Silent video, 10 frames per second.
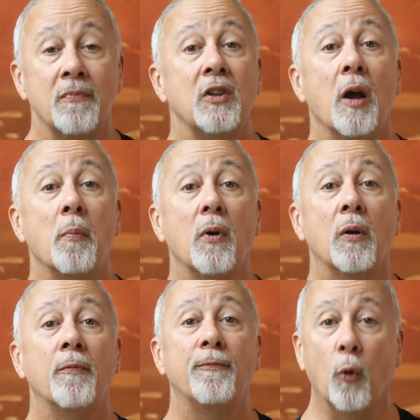
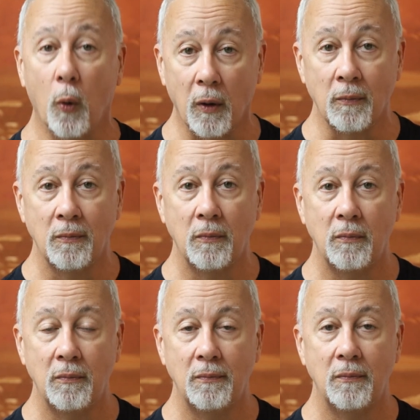Number 4,
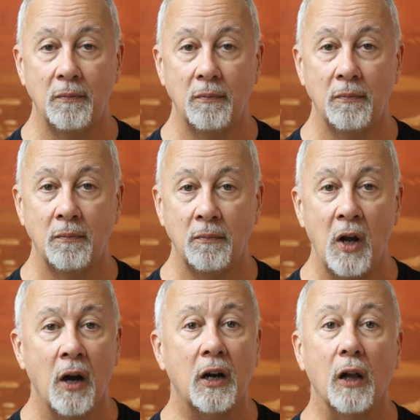
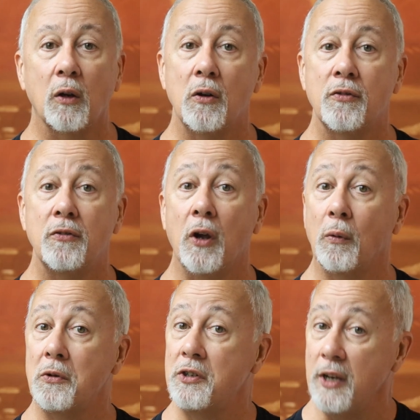colors
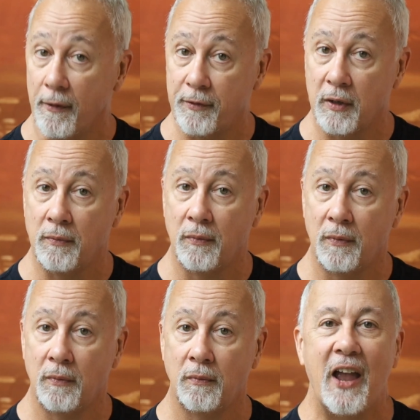don't shift.
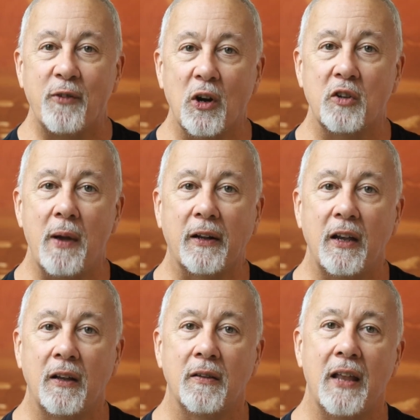If you're
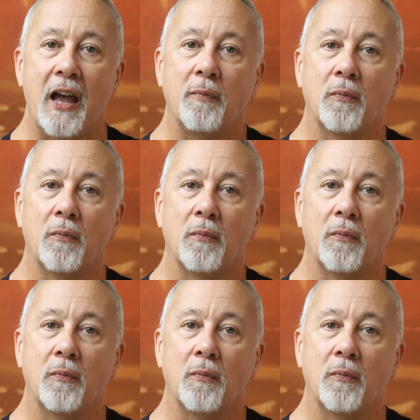expecting that